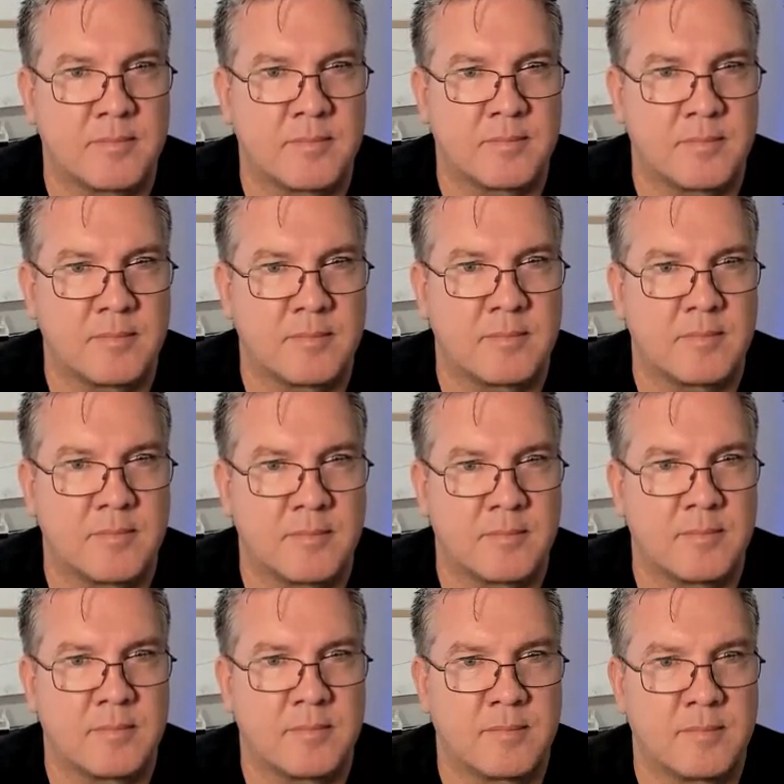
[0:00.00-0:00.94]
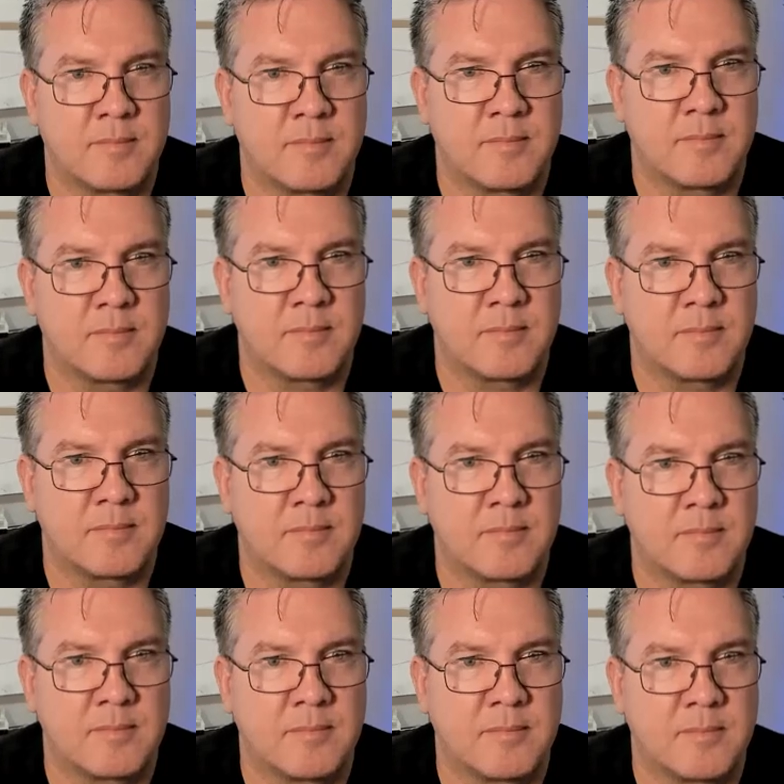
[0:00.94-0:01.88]

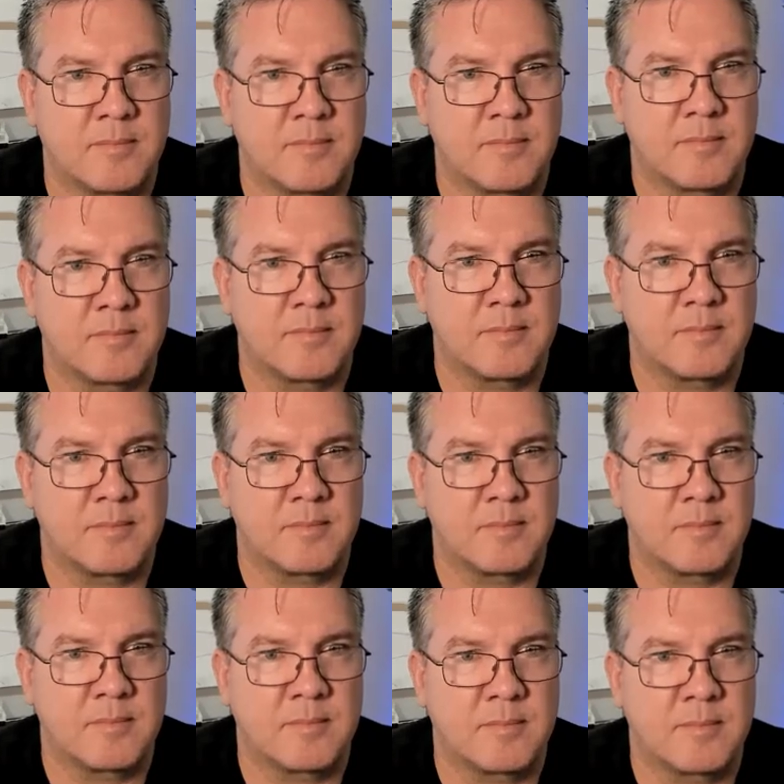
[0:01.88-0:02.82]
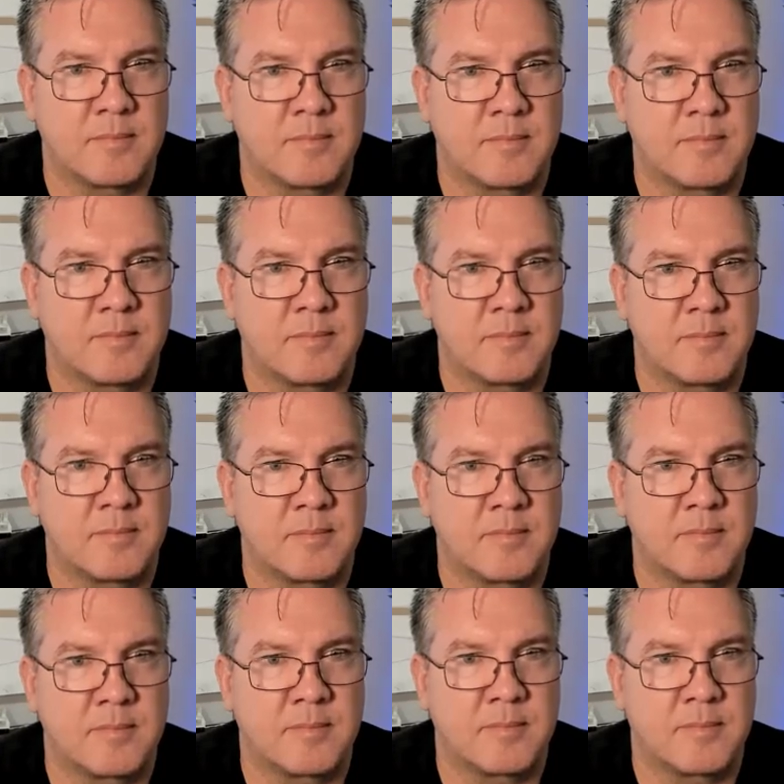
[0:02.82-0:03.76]

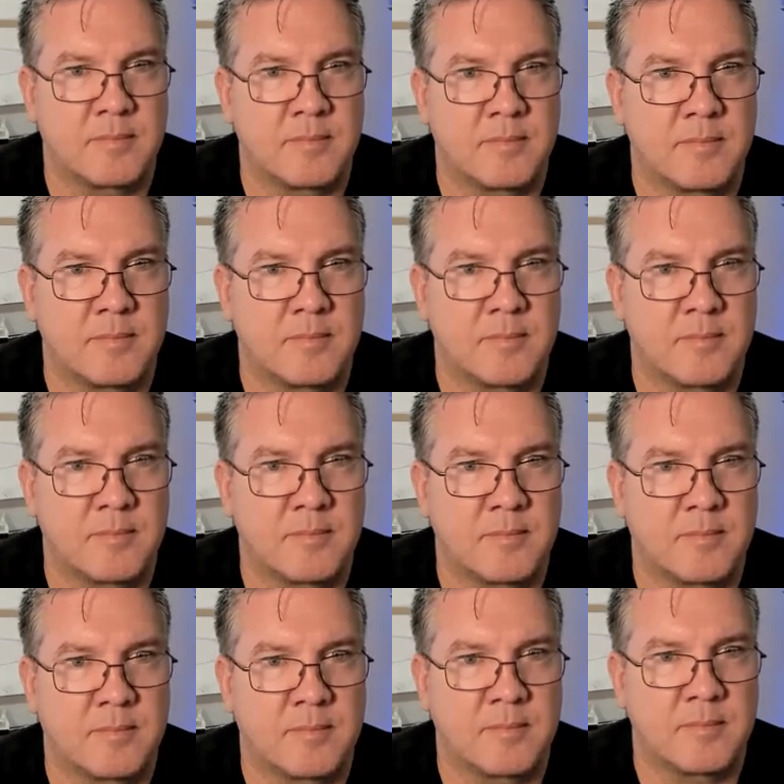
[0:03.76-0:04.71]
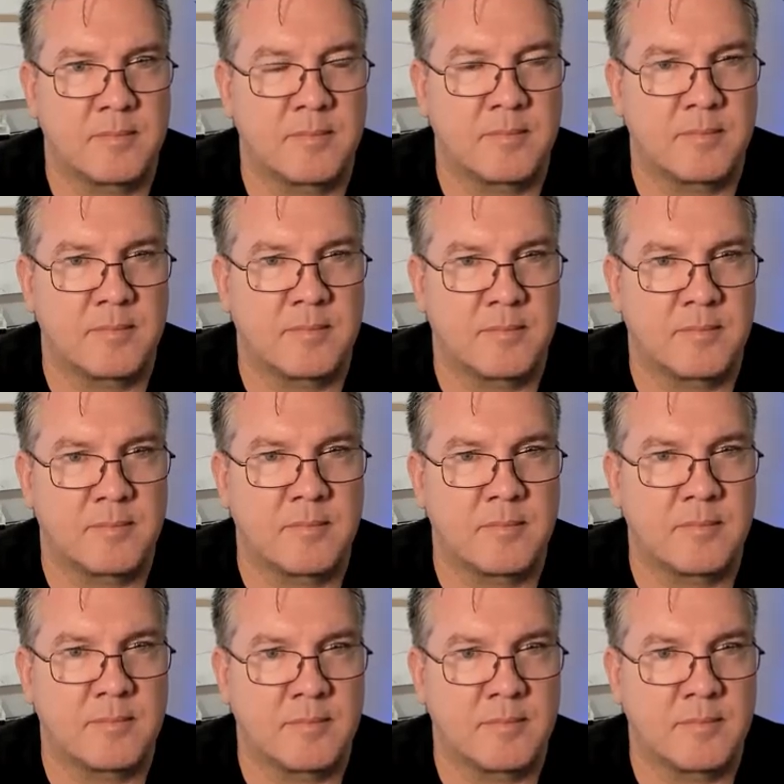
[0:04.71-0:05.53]
This person isn't speaking.